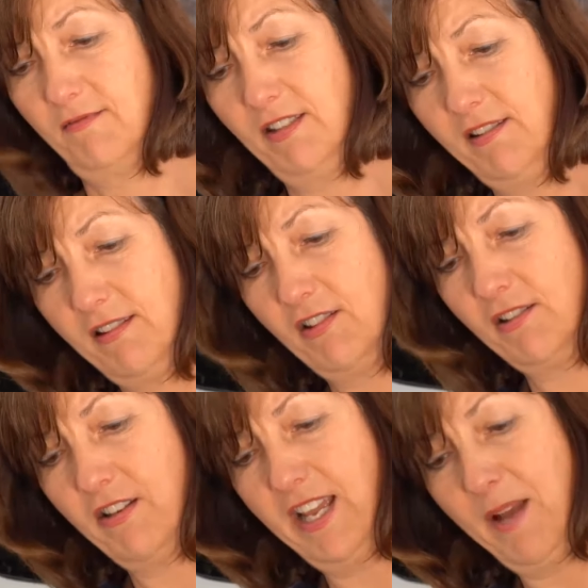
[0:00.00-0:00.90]
This is just
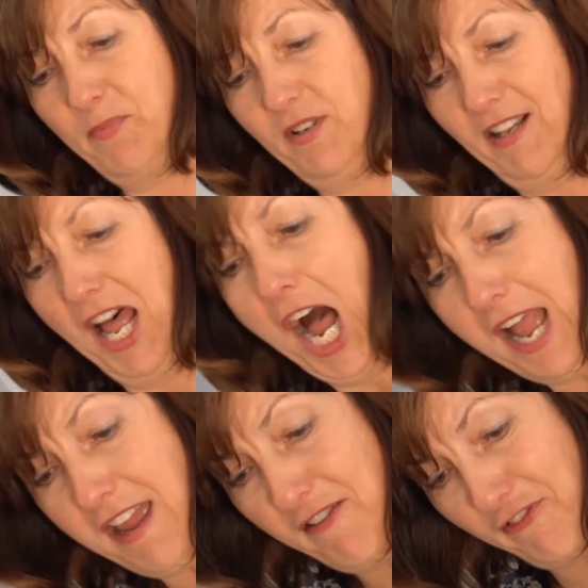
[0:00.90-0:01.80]
gonna happen
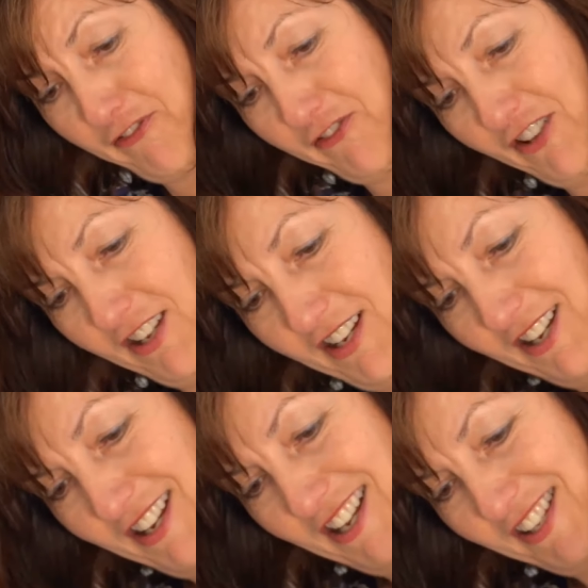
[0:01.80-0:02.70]
live.
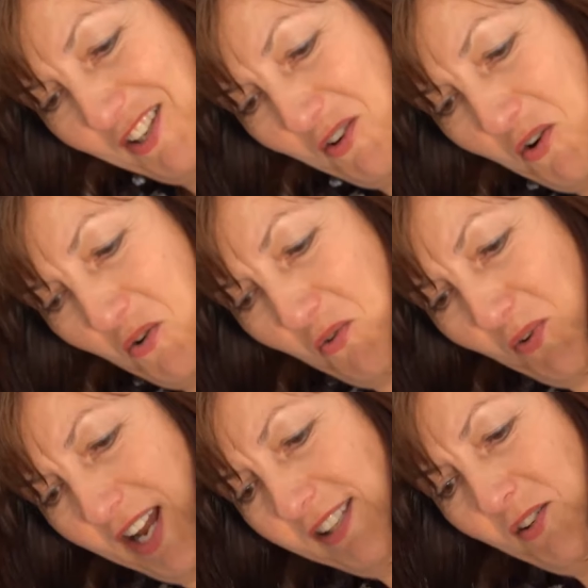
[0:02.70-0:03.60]
So
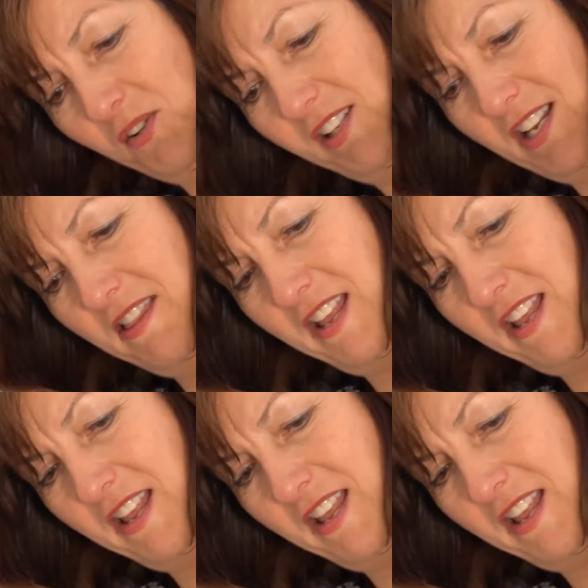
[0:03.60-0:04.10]
rice goes in